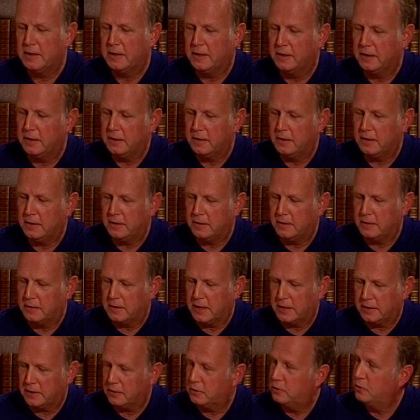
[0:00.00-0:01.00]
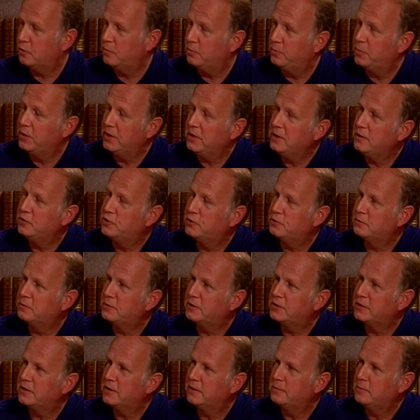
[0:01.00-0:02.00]
that there could be in
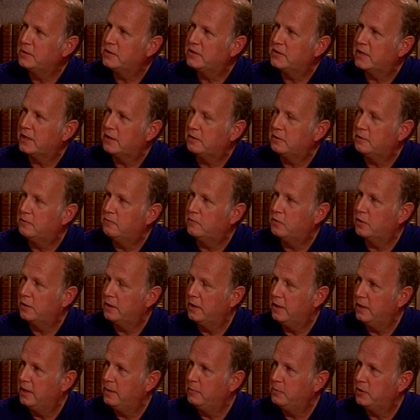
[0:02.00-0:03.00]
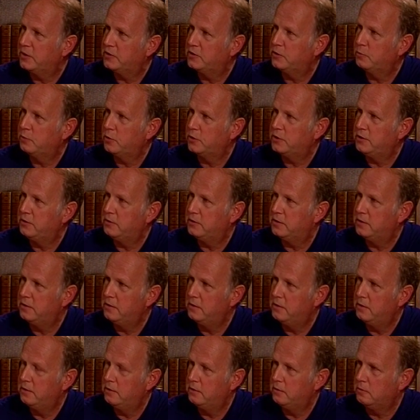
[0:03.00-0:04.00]
Jerusalem is that you've got a limit to what you
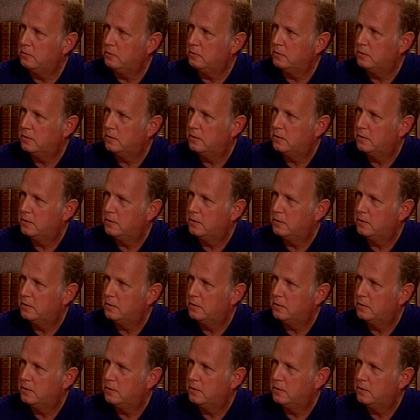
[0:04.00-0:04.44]
can do.